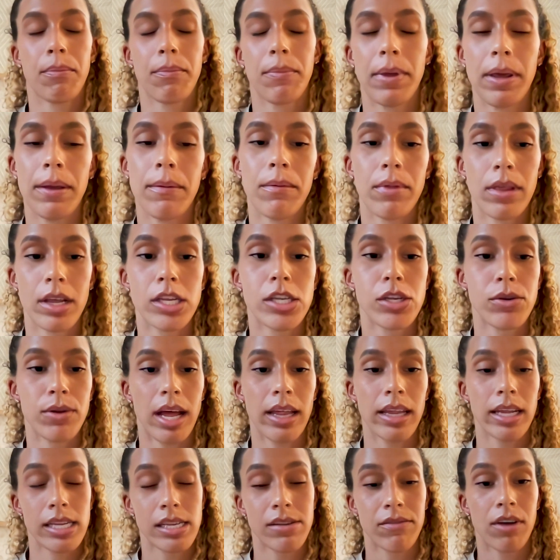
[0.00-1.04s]
Student
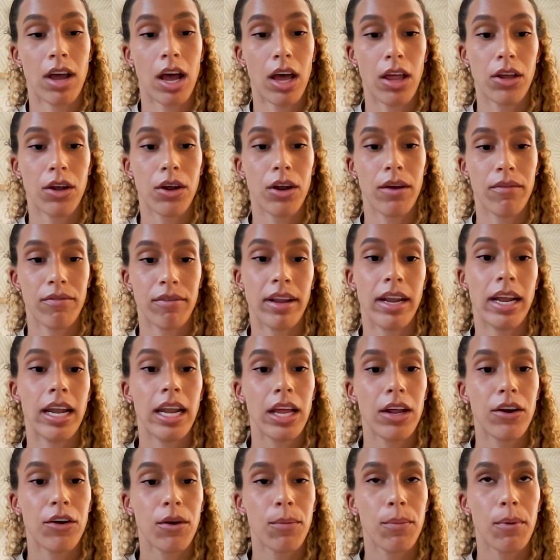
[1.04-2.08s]
Athletes of Color
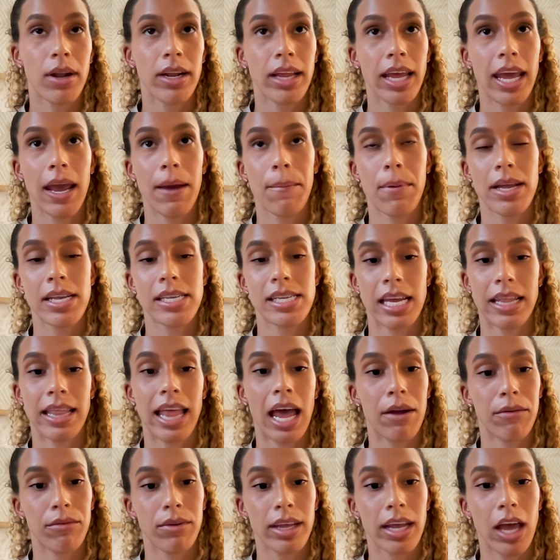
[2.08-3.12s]
affinity group on campus, and
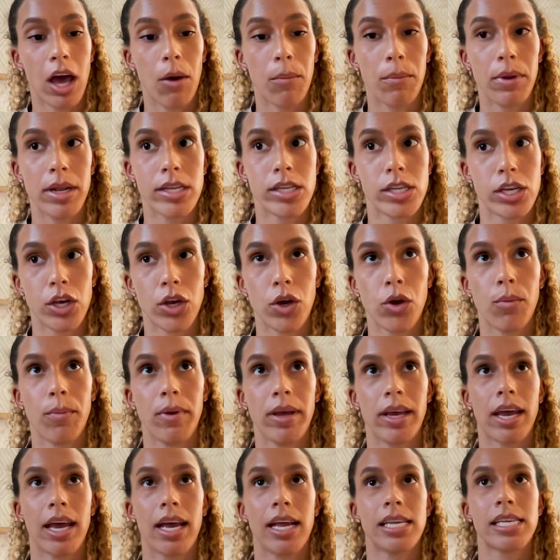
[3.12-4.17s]
that really helped me too,
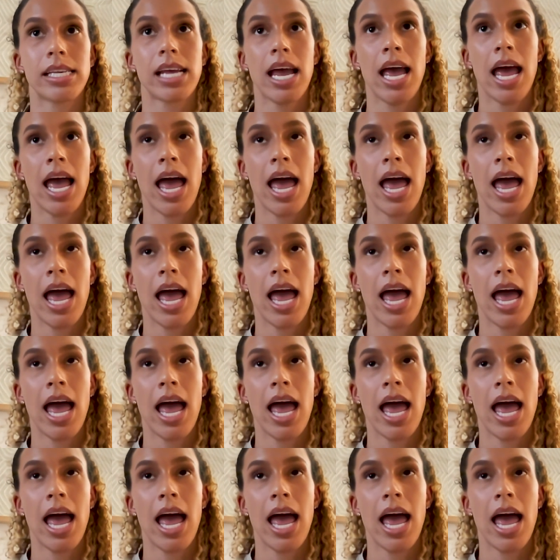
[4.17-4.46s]
because